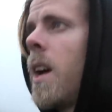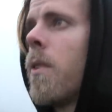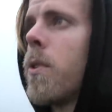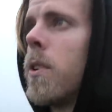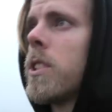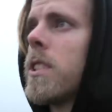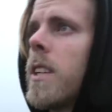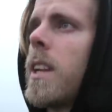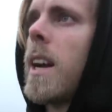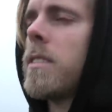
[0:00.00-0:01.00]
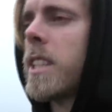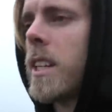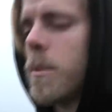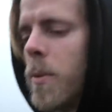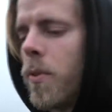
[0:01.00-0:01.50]
Of course, I've
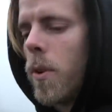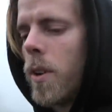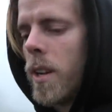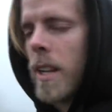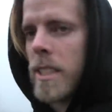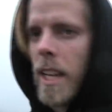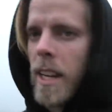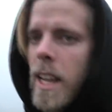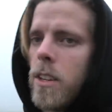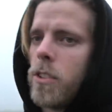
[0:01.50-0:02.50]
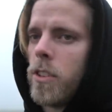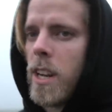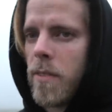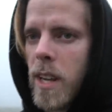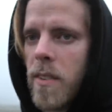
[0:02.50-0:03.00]
said this before, I'll say it again, you
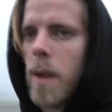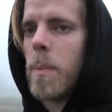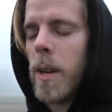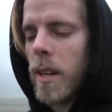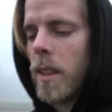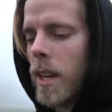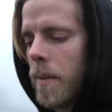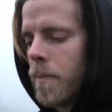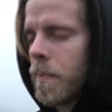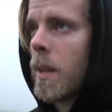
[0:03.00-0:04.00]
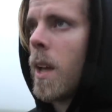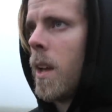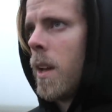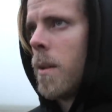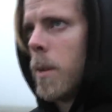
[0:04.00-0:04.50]
should never give up on anything.
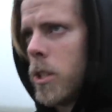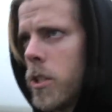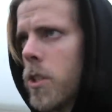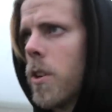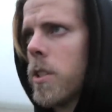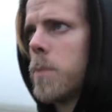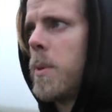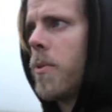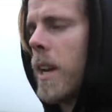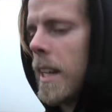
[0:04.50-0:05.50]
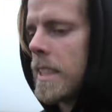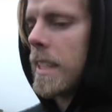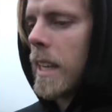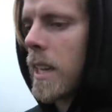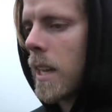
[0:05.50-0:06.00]
But you should also be
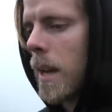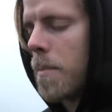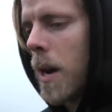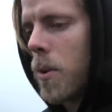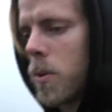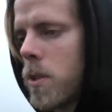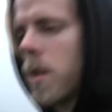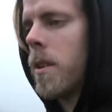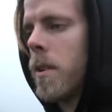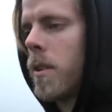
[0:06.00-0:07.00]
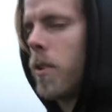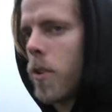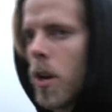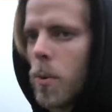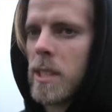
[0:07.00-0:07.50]
realistic about
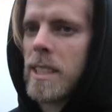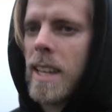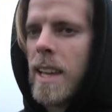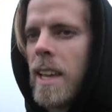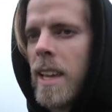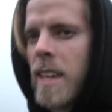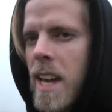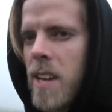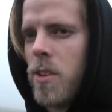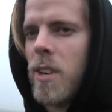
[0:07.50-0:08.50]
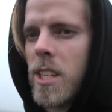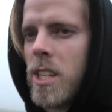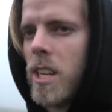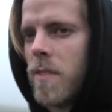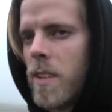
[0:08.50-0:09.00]
your goals. Can you
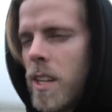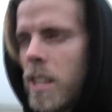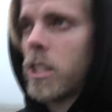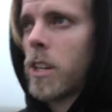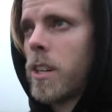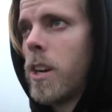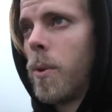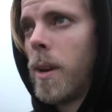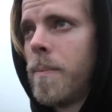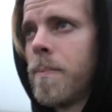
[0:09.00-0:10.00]
achieve a certain goal?